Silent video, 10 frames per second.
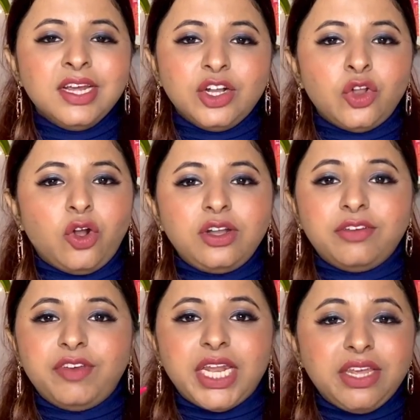
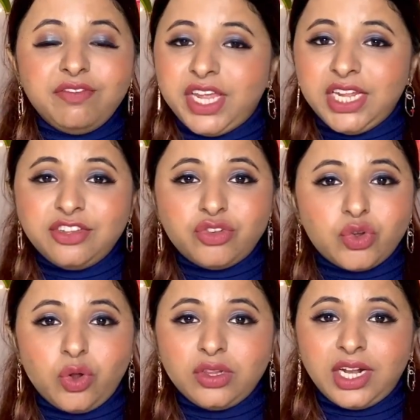Not very very
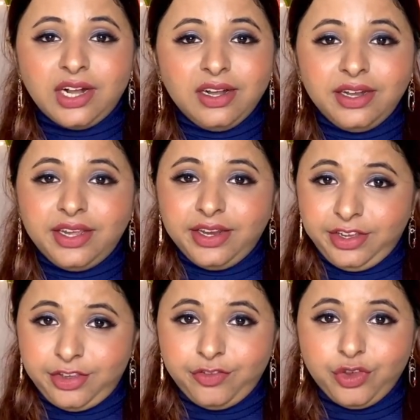strong that will
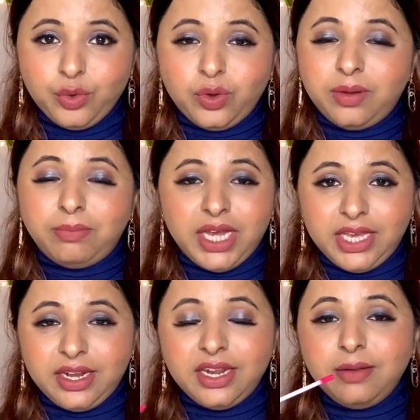give you a
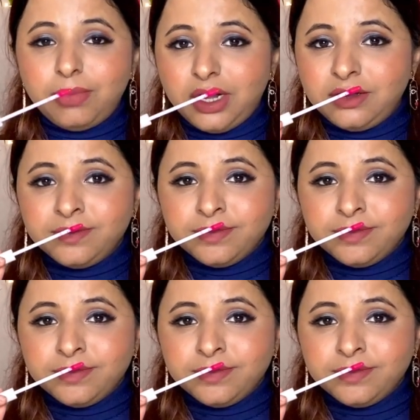migraine, but